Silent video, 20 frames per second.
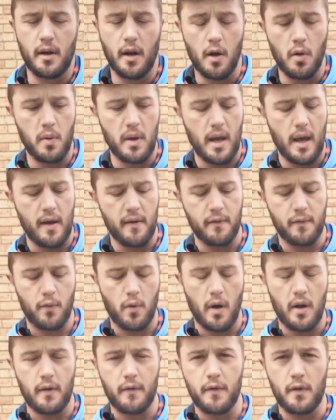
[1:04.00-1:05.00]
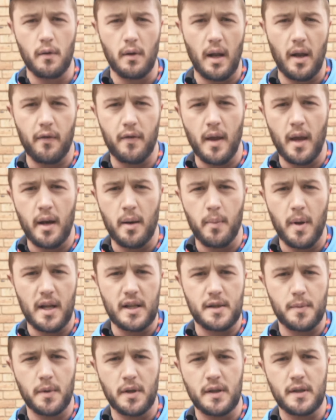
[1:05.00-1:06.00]
know we have quite a few left-handed
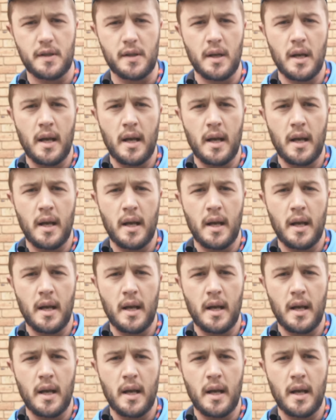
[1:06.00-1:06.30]
batsmen.